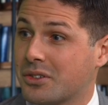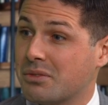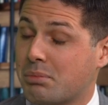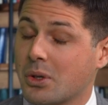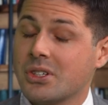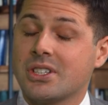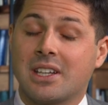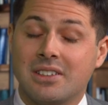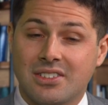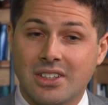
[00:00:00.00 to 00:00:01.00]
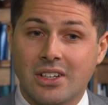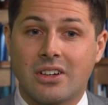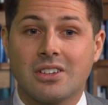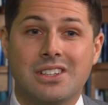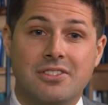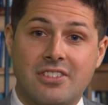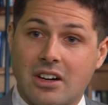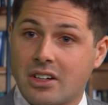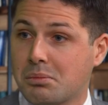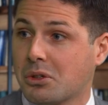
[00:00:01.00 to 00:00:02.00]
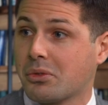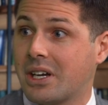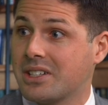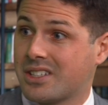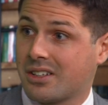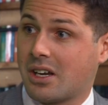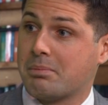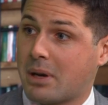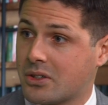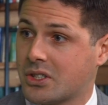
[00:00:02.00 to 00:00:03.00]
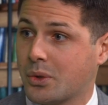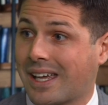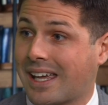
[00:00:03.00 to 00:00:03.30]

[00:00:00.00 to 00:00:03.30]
it's important to consider the variable rate compared to a